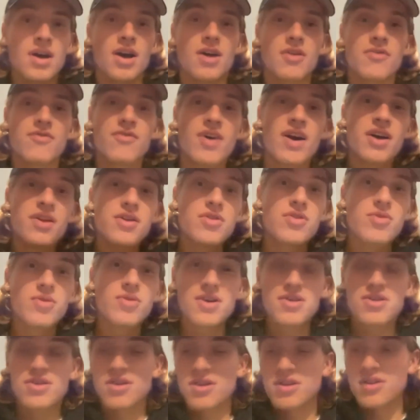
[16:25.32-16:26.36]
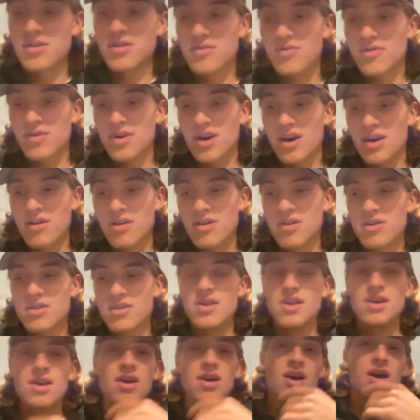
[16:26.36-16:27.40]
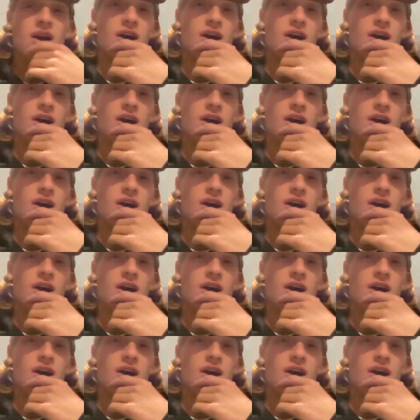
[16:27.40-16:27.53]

Our final question for Harris: